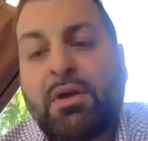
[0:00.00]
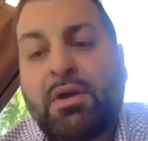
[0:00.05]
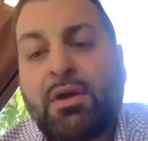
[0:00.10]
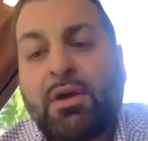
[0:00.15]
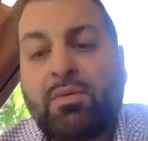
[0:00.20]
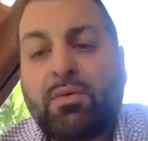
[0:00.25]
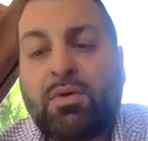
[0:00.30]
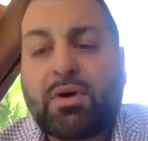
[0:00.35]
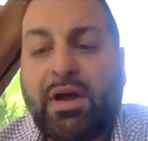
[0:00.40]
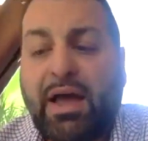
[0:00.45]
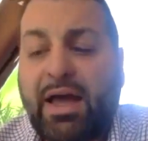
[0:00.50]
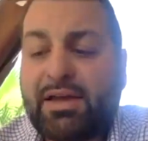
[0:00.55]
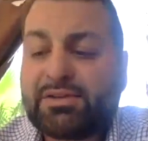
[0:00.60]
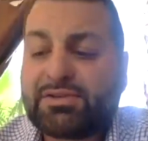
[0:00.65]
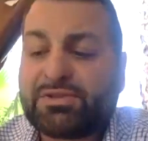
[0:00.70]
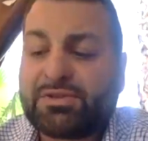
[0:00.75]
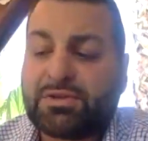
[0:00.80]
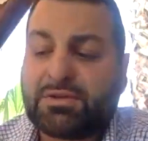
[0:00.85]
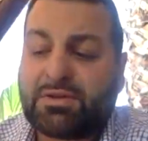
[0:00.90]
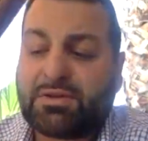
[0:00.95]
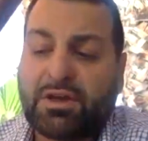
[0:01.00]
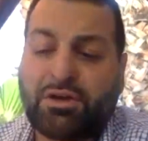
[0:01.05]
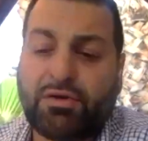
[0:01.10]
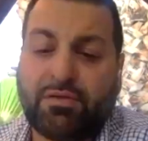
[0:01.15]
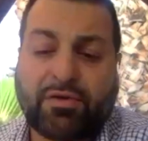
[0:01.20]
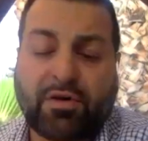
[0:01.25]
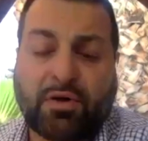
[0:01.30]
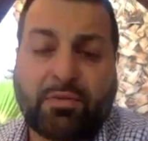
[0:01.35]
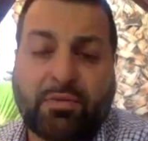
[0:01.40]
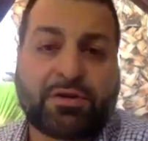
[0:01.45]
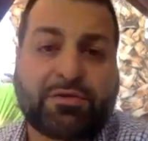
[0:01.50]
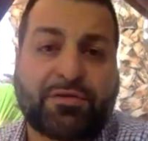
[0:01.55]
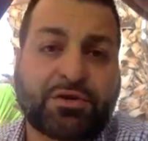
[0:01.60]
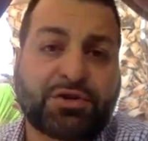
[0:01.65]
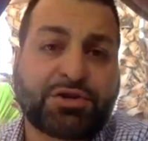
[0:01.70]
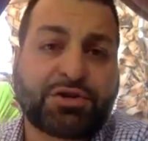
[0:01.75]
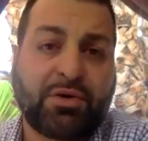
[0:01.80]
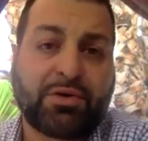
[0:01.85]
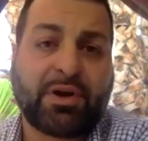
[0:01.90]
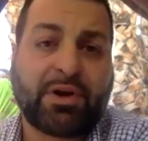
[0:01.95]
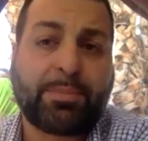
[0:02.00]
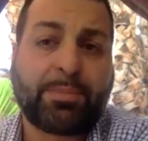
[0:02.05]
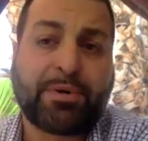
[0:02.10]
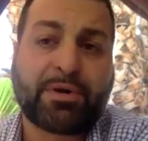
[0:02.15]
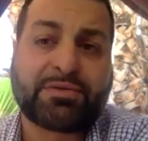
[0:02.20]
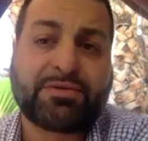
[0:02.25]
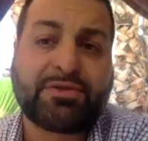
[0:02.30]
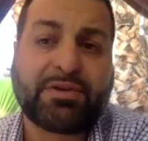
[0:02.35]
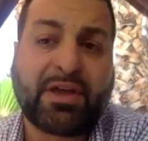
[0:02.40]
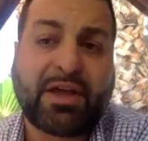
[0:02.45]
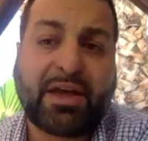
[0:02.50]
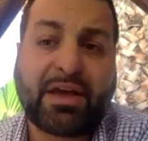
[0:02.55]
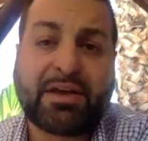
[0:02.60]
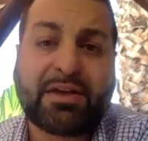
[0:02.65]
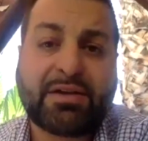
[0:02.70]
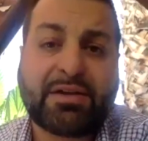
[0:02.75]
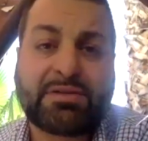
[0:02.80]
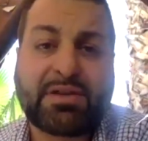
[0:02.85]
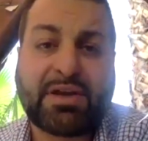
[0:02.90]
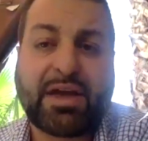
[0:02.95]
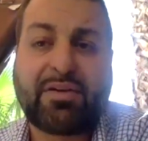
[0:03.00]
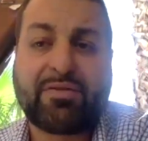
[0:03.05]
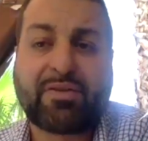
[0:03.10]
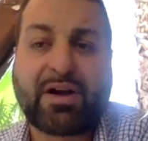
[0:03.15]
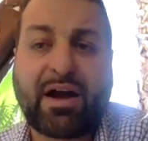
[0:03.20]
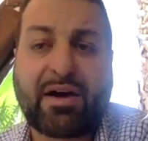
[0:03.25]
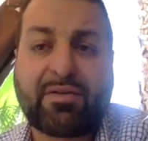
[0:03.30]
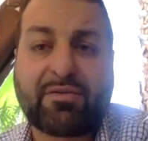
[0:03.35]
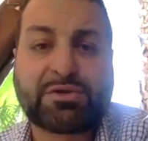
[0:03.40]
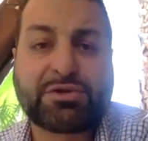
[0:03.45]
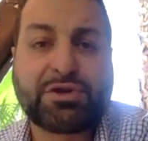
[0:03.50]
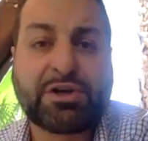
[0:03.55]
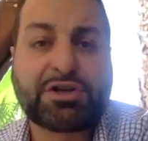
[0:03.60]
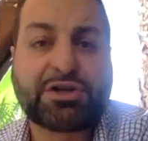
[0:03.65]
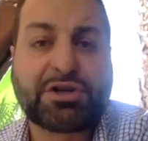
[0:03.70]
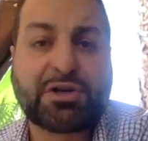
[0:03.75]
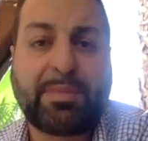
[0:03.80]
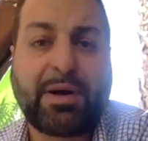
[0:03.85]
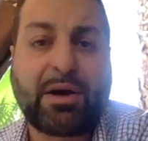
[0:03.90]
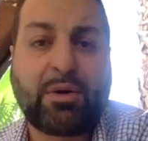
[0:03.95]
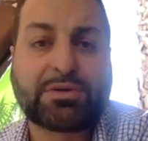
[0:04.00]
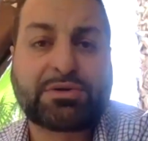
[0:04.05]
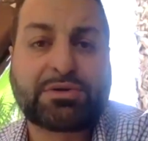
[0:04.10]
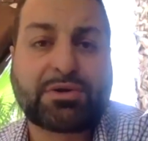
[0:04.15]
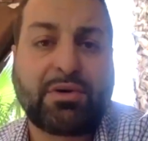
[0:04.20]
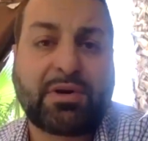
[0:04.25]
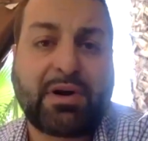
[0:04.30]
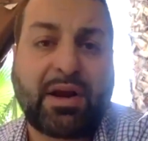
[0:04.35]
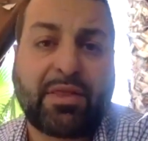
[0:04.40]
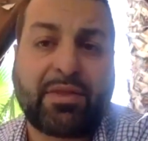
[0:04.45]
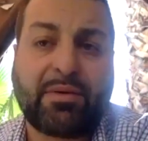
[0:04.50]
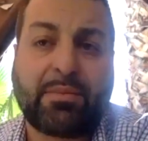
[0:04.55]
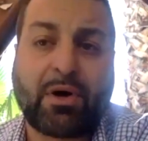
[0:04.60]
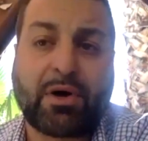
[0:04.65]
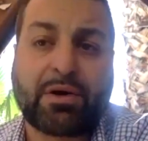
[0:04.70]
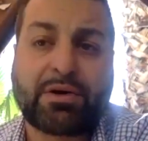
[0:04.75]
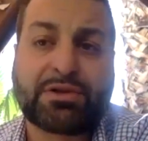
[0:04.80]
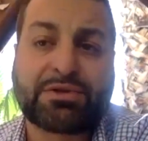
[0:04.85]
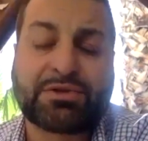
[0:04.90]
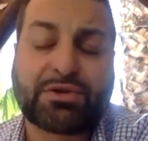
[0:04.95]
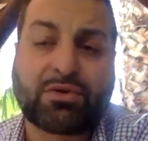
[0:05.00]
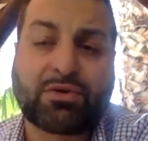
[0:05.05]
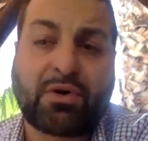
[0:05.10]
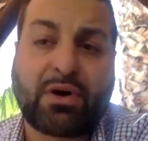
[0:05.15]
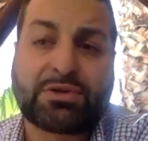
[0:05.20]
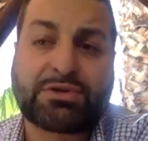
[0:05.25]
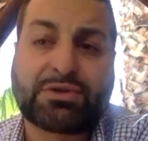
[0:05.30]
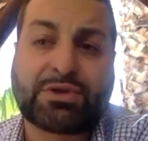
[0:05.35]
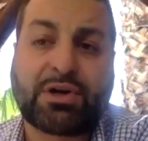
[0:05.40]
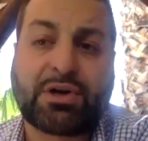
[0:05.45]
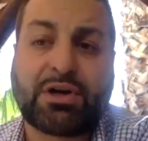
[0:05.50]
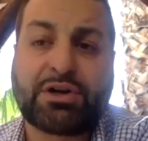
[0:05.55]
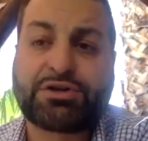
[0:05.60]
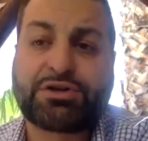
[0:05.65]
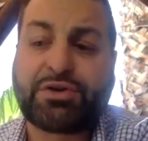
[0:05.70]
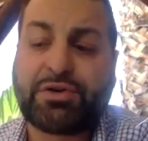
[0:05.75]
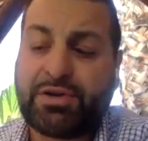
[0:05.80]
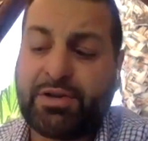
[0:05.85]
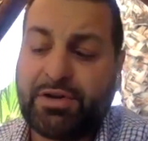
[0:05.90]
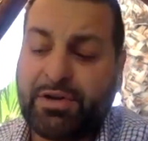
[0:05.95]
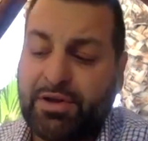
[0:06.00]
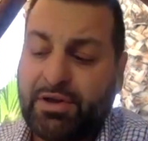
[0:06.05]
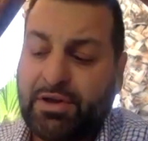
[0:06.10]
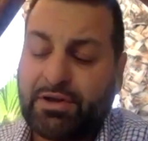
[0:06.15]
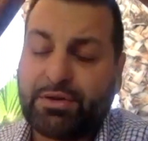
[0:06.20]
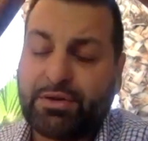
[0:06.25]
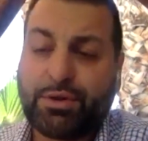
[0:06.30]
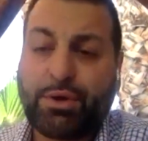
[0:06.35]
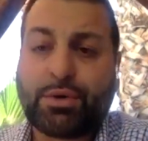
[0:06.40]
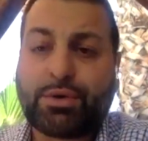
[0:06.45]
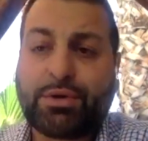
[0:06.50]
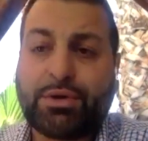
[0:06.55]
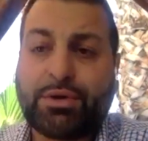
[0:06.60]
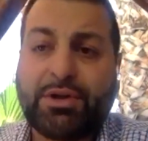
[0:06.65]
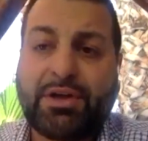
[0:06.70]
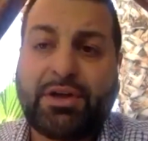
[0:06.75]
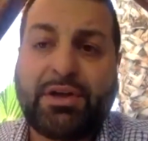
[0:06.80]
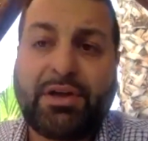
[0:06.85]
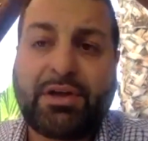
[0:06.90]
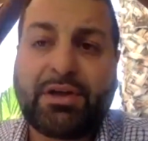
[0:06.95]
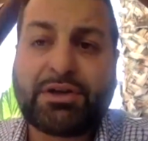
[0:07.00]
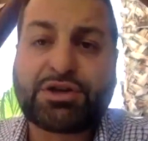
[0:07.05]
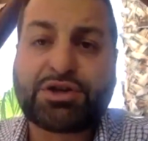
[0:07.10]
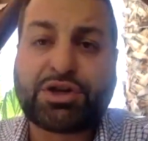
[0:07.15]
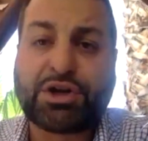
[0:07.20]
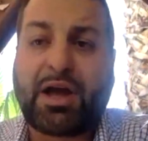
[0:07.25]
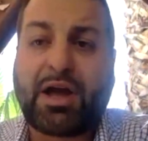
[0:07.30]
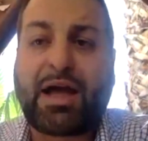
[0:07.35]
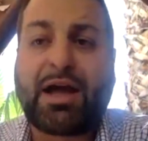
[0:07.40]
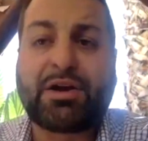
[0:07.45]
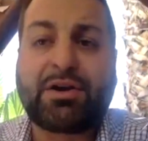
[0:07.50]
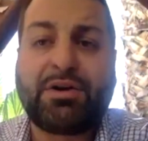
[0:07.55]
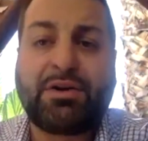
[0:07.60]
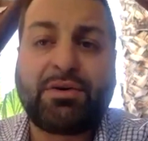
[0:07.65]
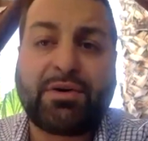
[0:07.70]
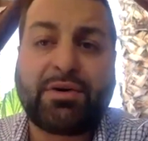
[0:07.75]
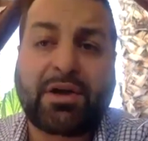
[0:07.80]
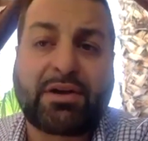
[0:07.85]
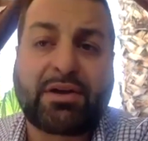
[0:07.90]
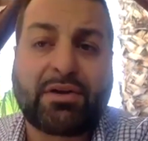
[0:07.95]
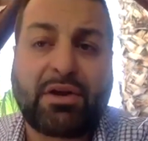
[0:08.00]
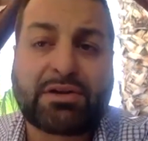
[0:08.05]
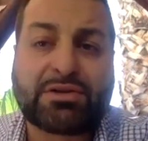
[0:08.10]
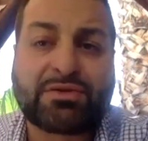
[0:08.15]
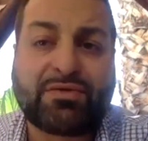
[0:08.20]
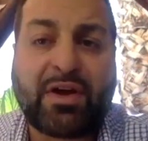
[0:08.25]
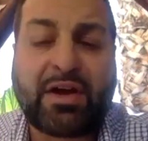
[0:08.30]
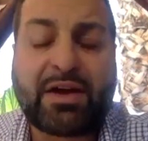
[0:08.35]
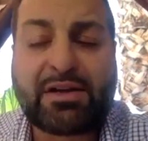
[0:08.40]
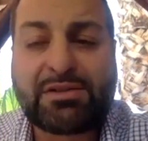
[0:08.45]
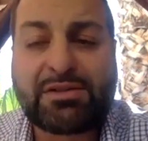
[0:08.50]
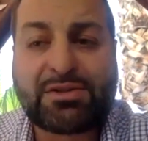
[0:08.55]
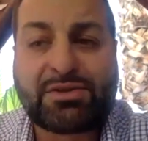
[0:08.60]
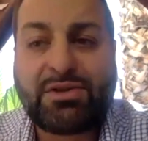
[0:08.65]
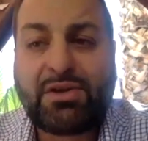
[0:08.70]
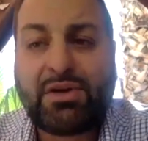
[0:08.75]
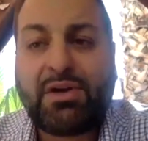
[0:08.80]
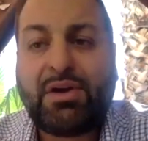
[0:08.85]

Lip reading: Well, guys, thank you very much for showing up here today to have a conversation about what's going on in the markets across the country, locally in Chicago and Las Vegas.